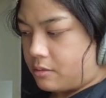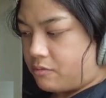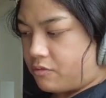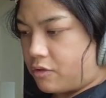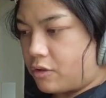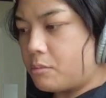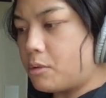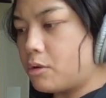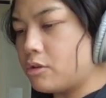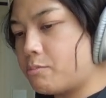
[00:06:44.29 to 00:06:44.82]

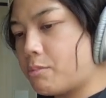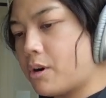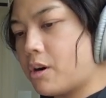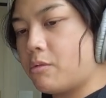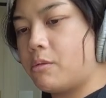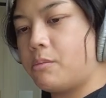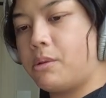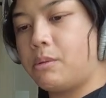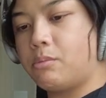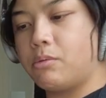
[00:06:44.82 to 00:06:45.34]
For the most part,
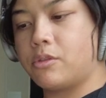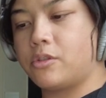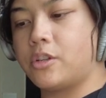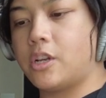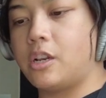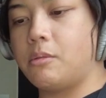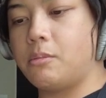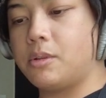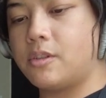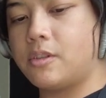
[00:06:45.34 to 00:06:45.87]
when people are
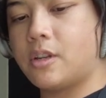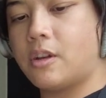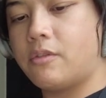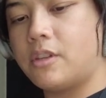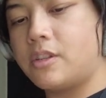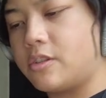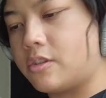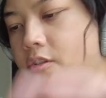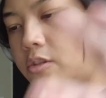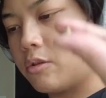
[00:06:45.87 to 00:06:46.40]
sending me stuff,
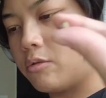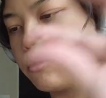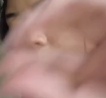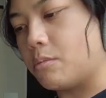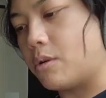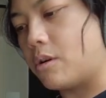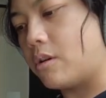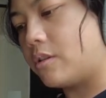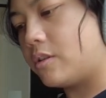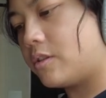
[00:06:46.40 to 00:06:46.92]
this is so
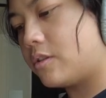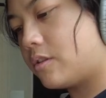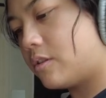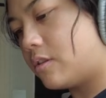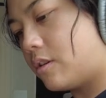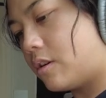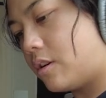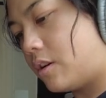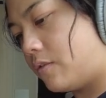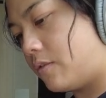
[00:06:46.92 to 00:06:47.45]
small, this is
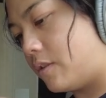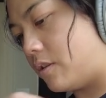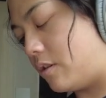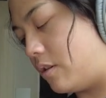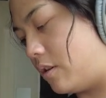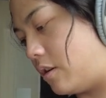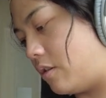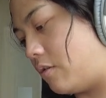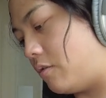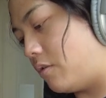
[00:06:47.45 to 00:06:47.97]
not even,
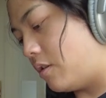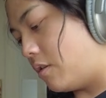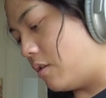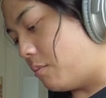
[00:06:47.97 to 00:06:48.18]
you know,